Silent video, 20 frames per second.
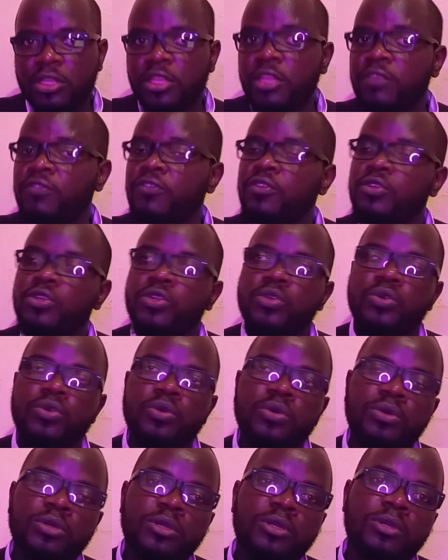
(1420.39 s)
If you
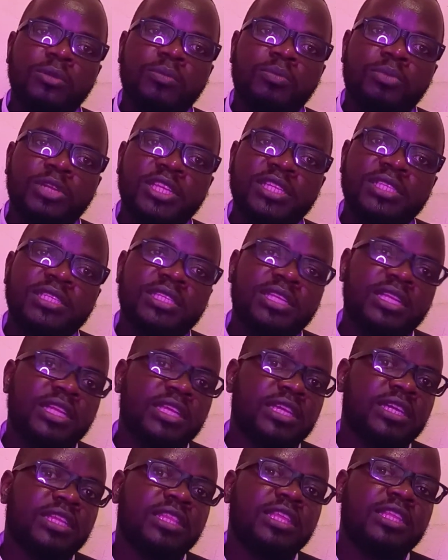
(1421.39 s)
do, please
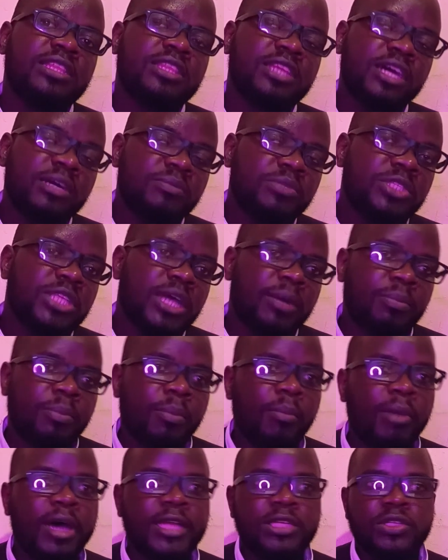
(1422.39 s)
click the thumbs
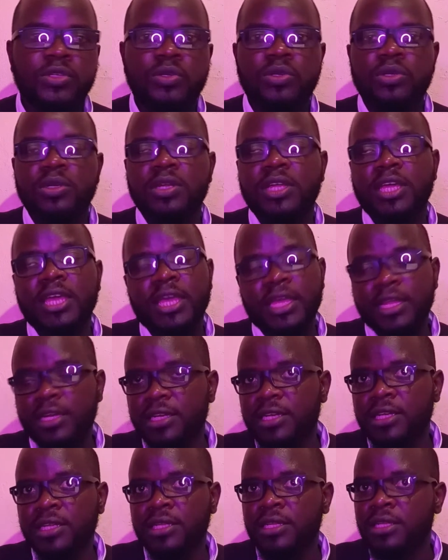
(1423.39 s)
up button
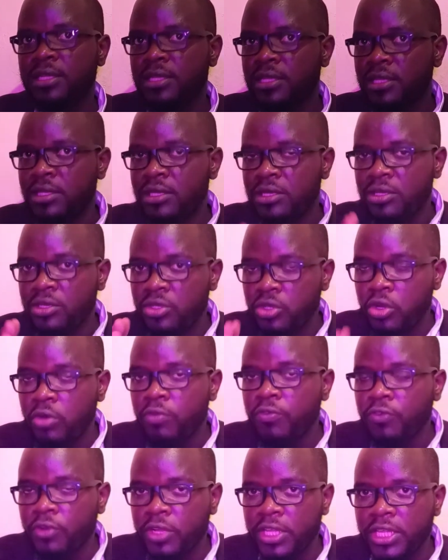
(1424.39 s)
and
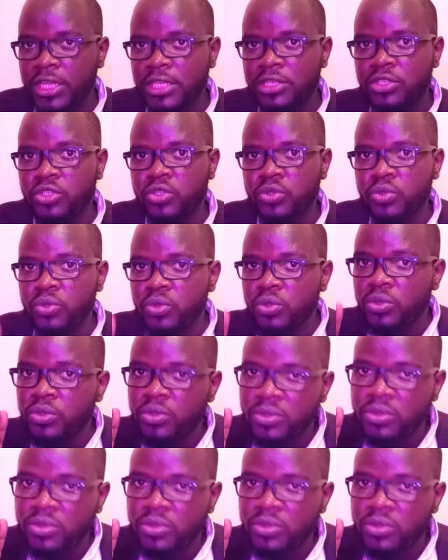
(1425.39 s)
don't forget to